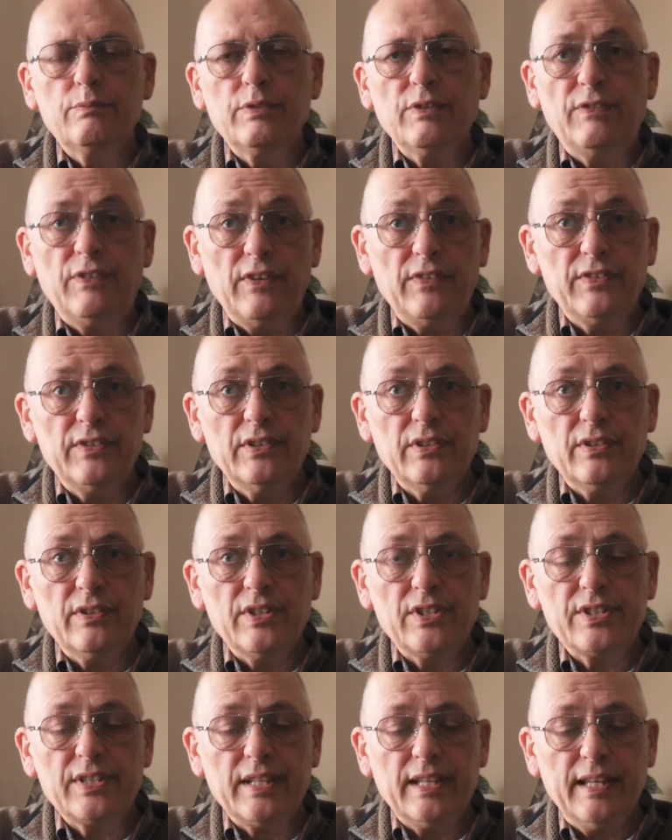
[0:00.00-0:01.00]
The fifth note of
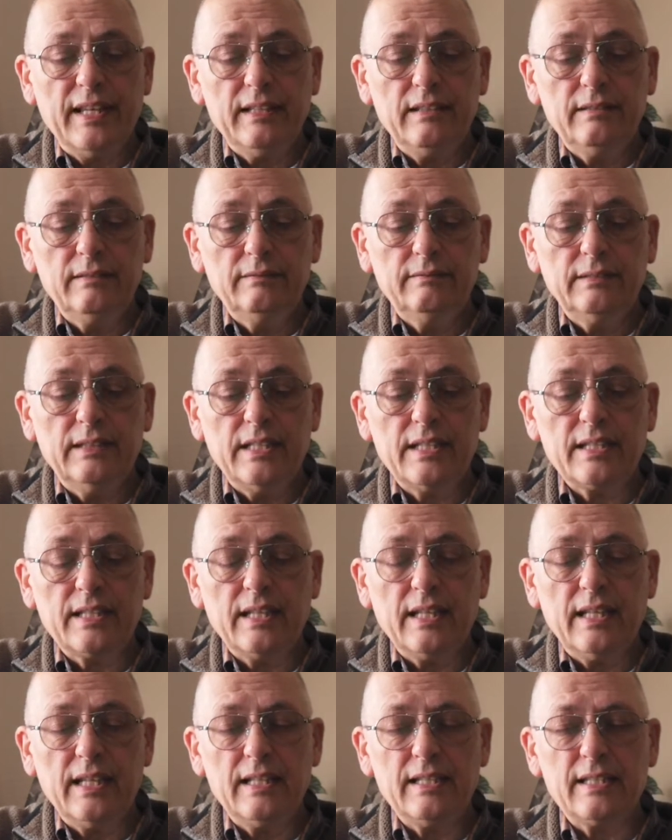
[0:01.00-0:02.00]
the scale, in this
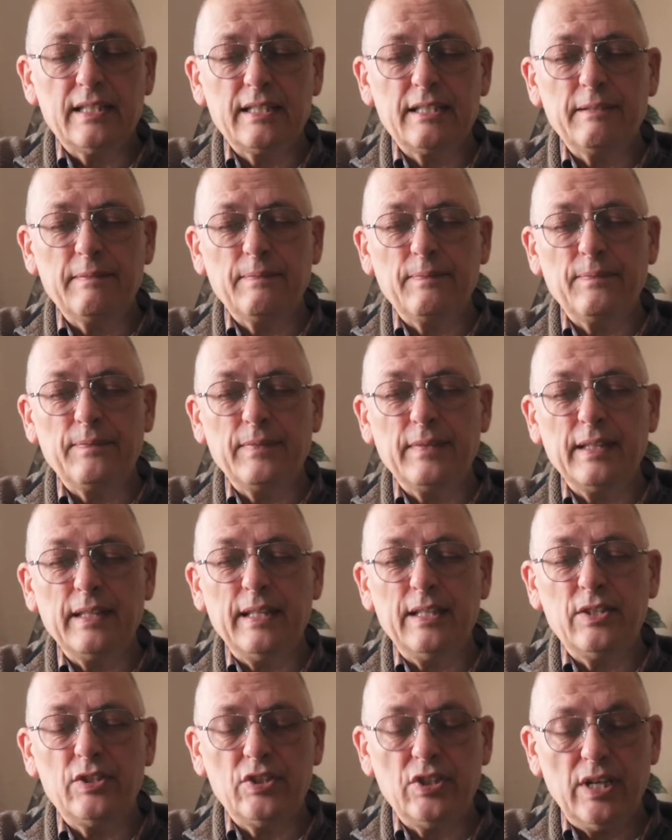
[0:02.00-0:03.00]
case,
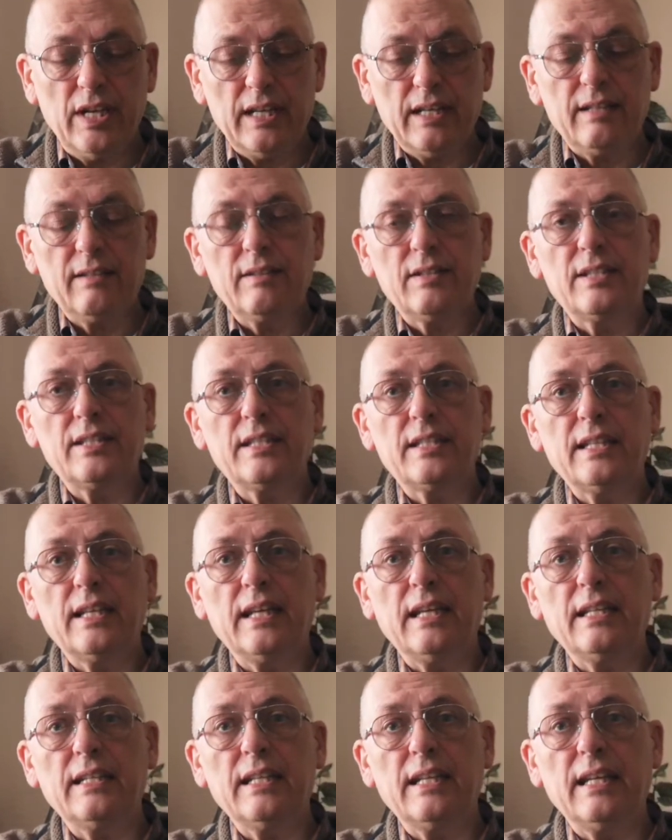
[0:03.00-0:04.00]
is G,
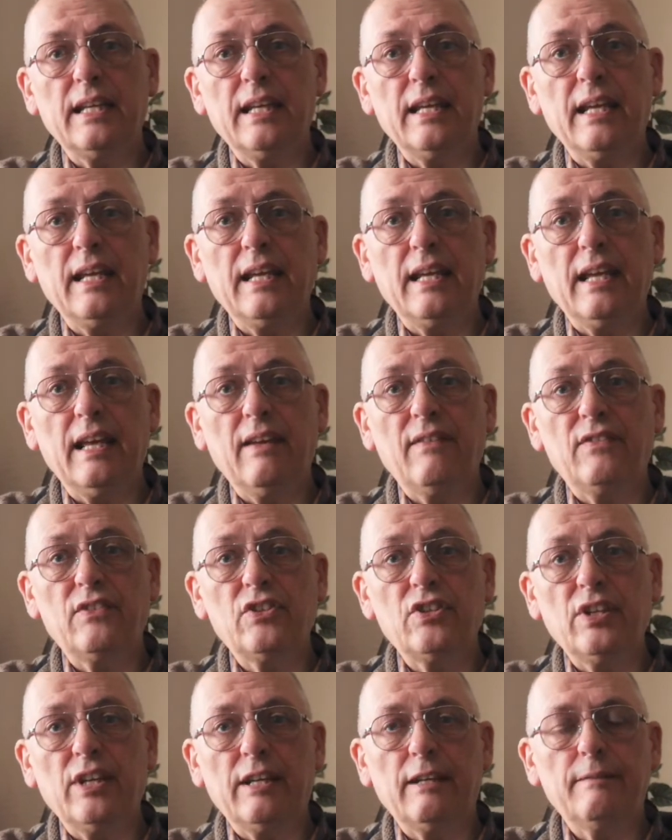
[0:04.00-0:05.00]
C, D, E, F,
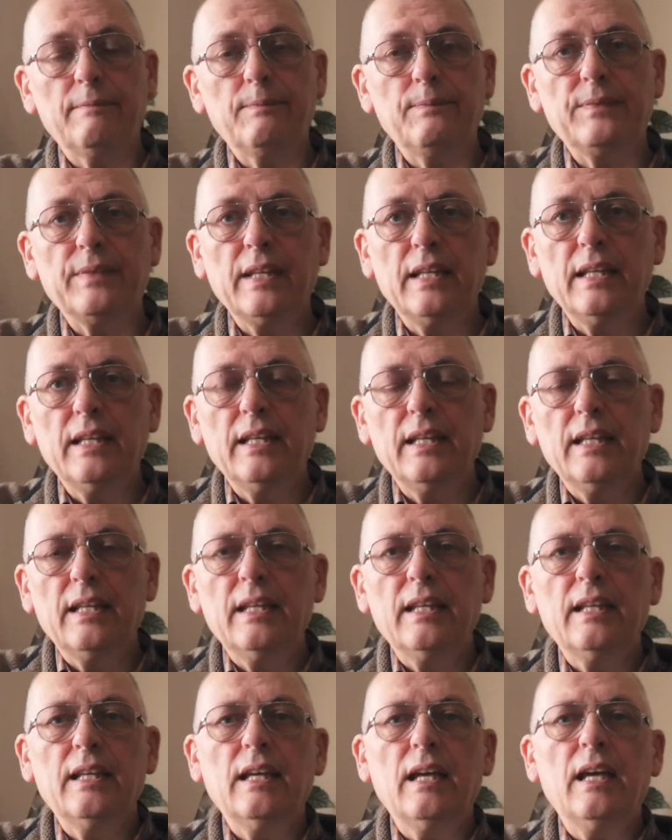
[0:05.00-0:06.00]
G.
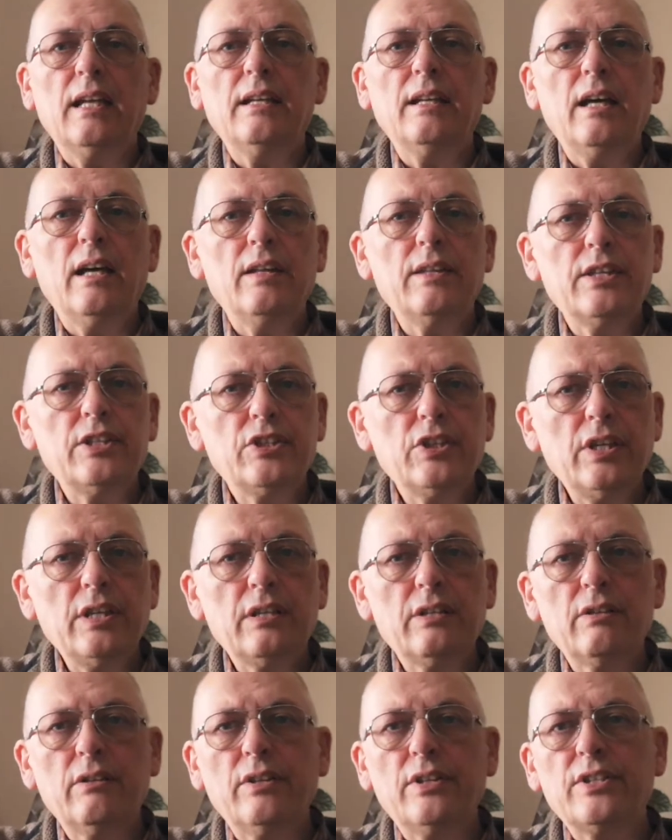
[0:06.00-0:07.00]
And the G
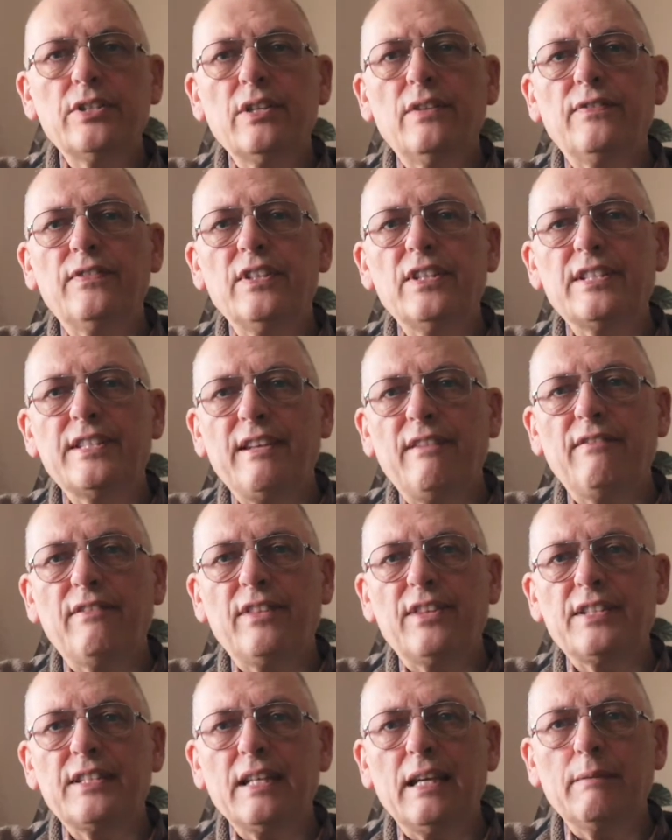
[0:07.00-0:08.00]
chord is often a
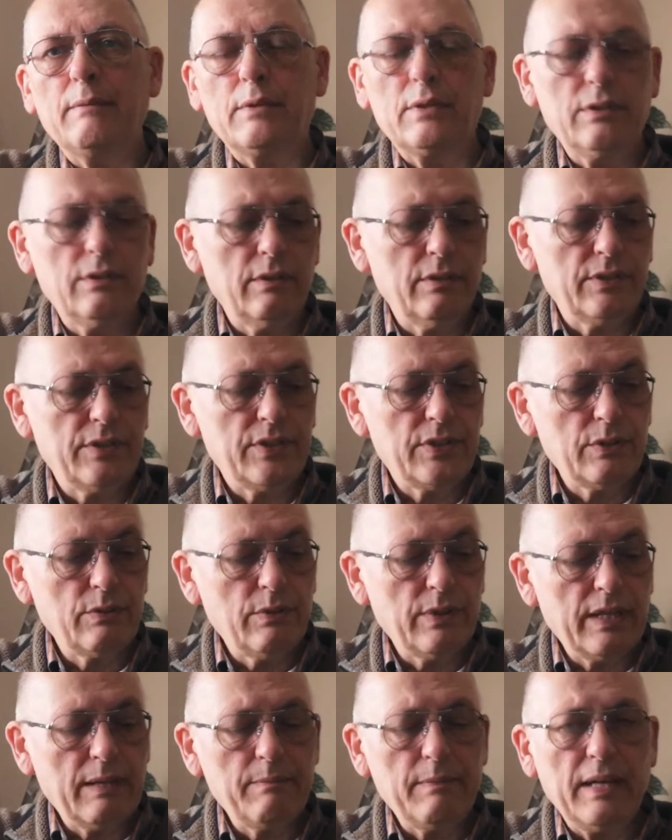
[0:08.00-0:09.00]
7th type chord, so
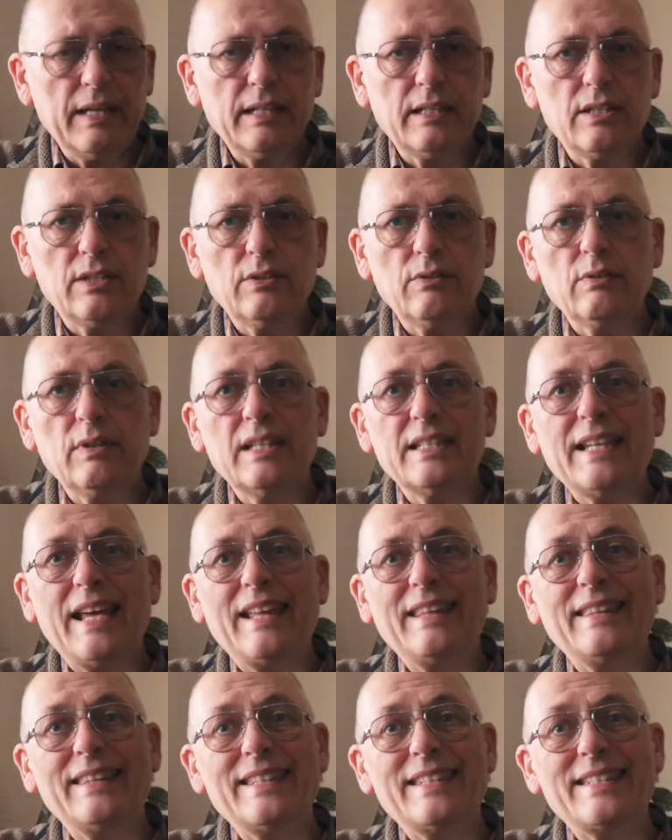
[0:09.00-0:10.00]
what I might do is
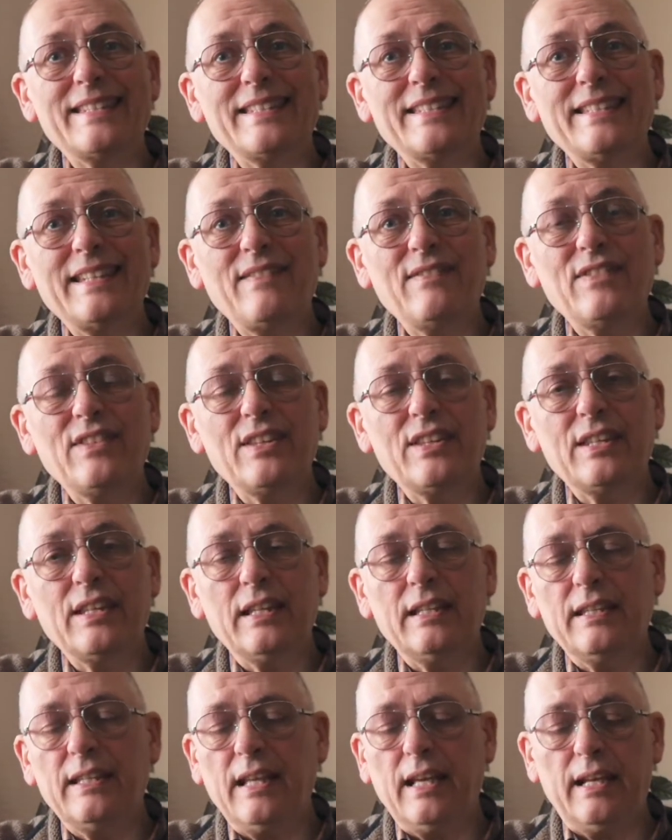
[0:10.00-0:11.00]
add the 7th
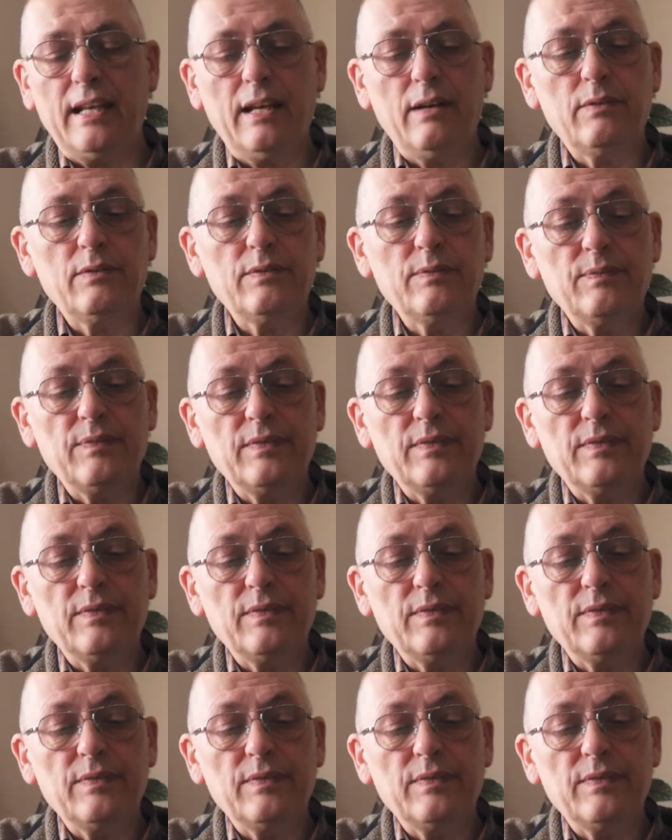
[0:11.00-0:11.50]
in there. Now,